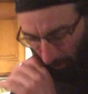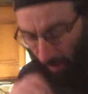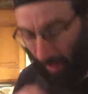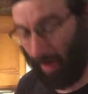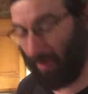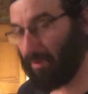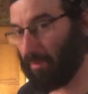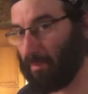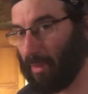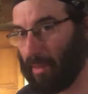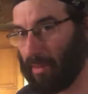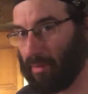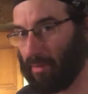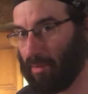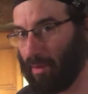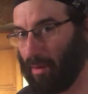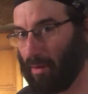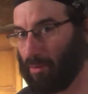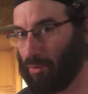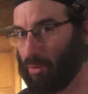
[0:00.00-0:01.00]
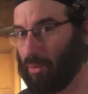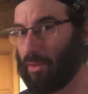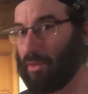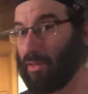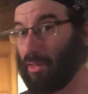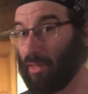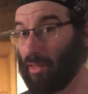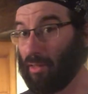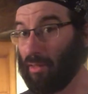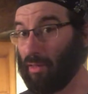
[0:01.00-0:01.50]
I haven't made the dog treats
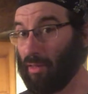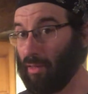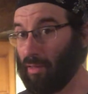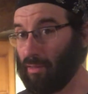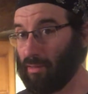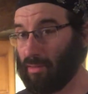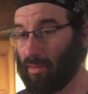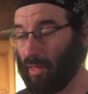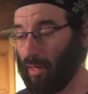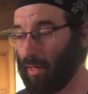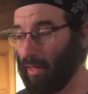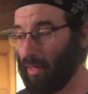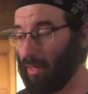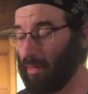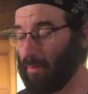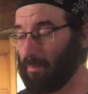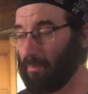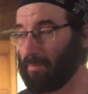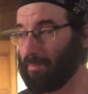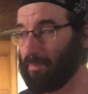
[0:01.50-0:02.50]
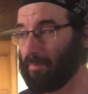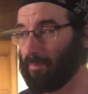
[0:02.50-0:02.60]
in a long time.